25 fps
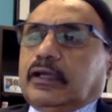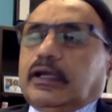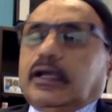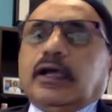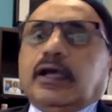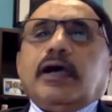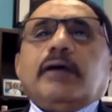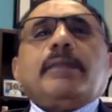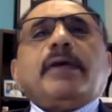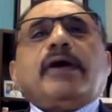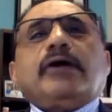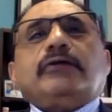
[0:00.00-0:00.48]

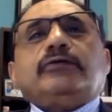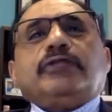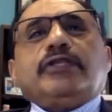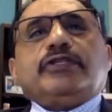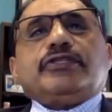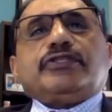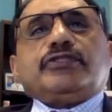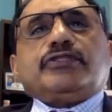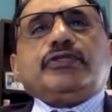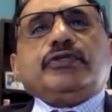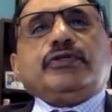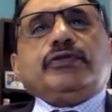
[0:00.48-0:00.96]
about the
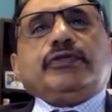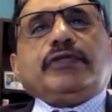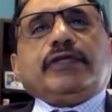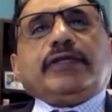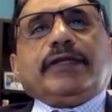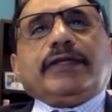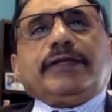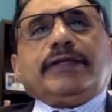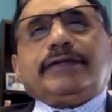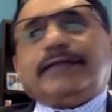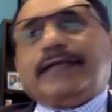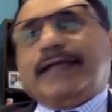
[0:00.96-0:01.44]
student,
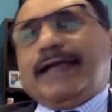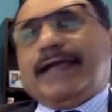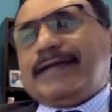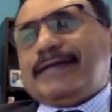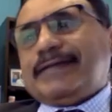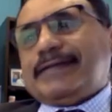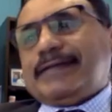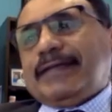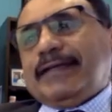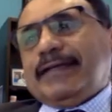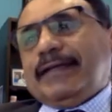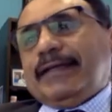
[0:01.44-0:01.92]
and
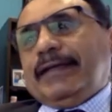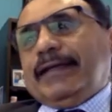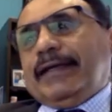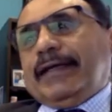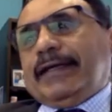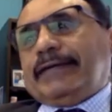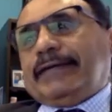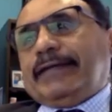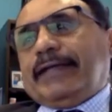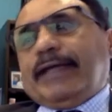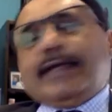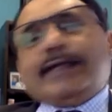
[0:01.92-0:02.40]

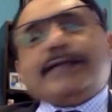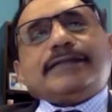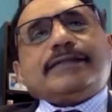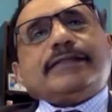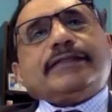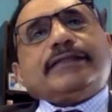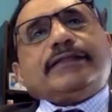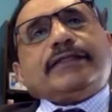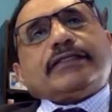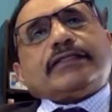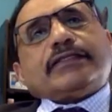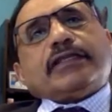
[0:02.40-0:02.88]
that's
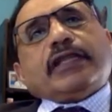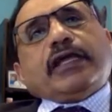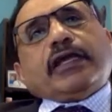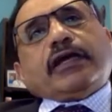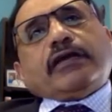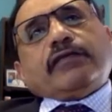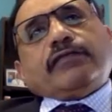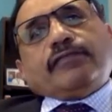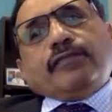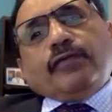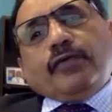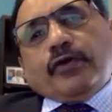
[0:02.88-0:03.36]
just like
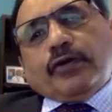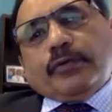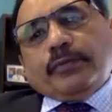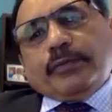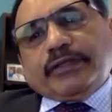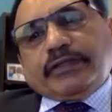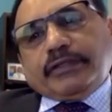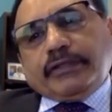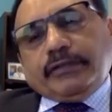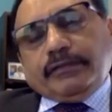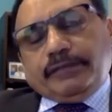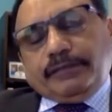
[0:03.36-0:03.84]
a
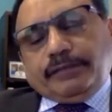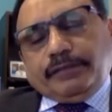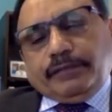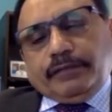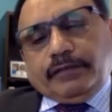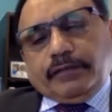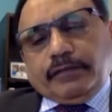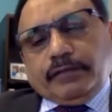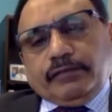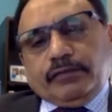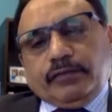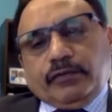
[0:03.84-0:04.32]
formative
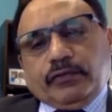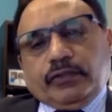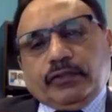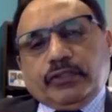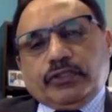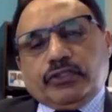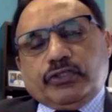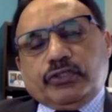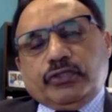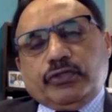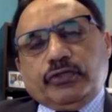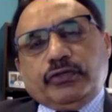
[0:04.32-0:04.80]
for the
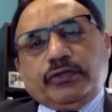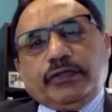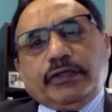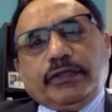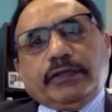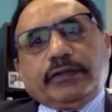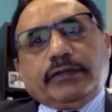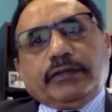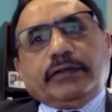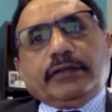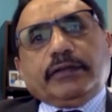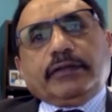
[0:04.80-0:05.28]

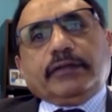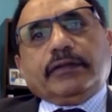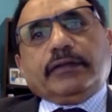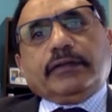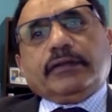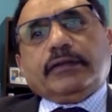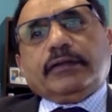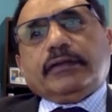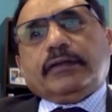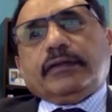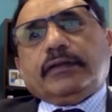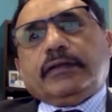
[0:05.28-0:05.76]
student.
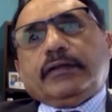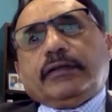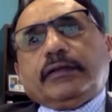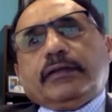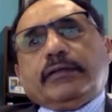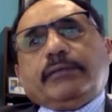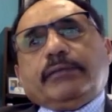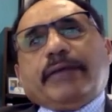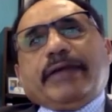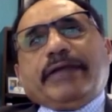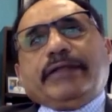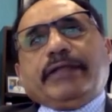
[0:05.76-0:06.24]

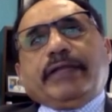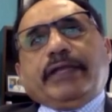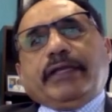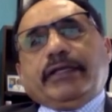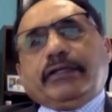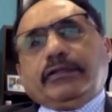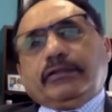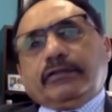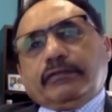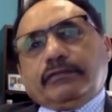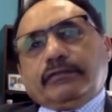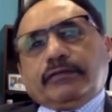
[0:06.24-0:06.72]
By the
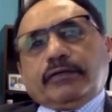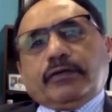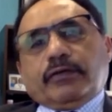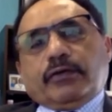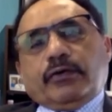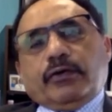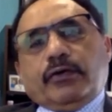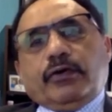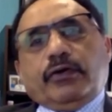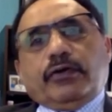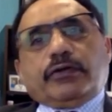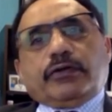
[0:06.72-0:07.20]
end of the
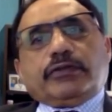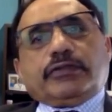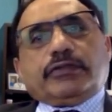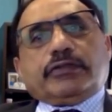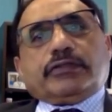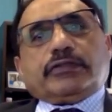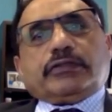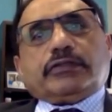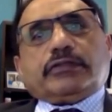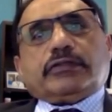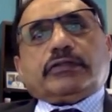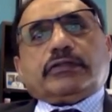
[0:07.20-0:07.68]

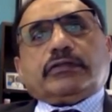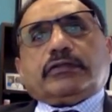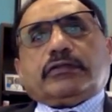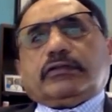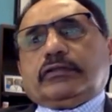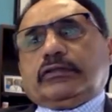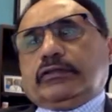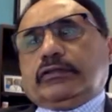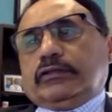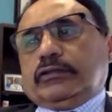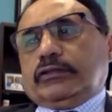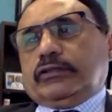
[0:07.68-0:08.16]
course,
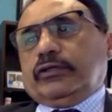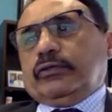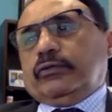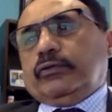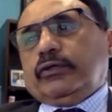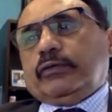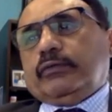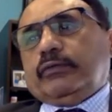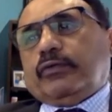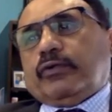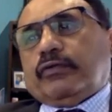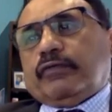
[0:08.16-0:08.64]
you
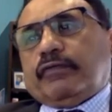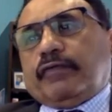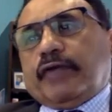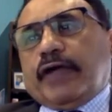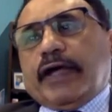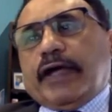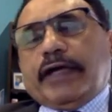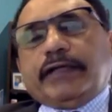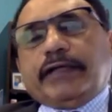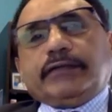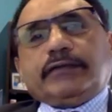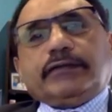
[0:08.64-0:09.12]
will
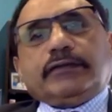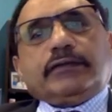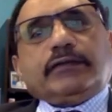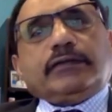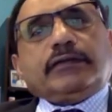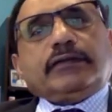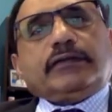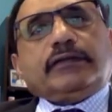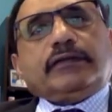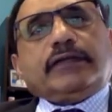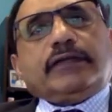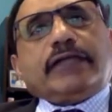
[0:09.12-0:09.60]
provide
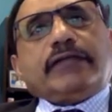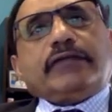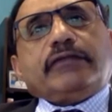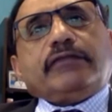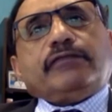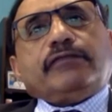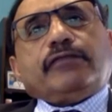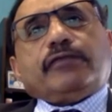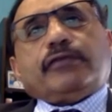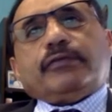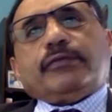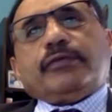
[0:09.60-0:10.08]
that
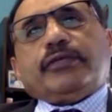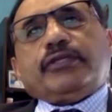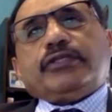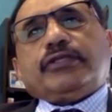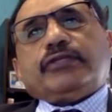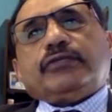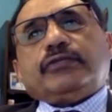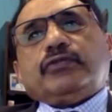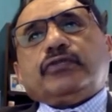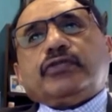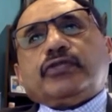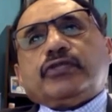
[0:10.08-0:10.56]

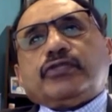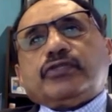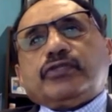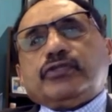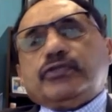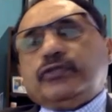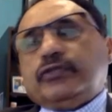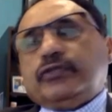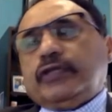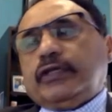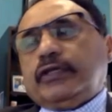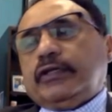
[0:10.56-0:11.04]
information to the
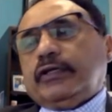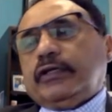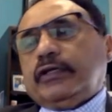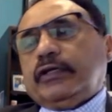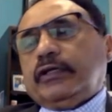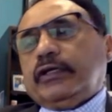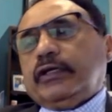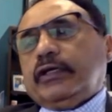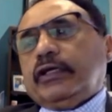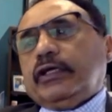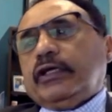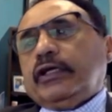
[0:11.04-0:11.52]
student
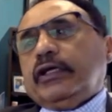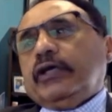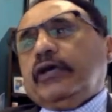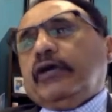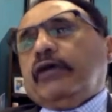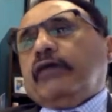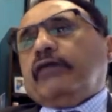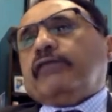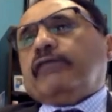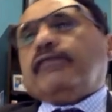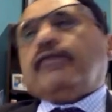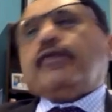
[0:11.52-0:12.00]

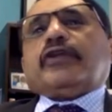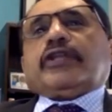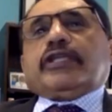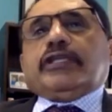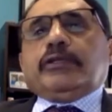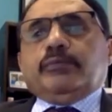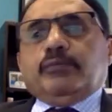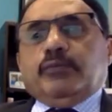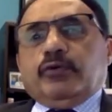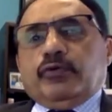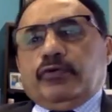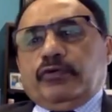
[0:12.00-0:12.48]
for
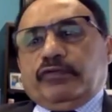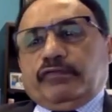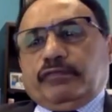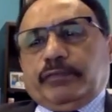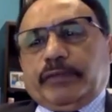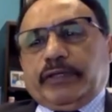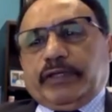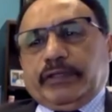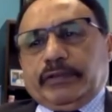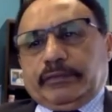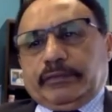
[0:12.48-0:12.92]
improvement.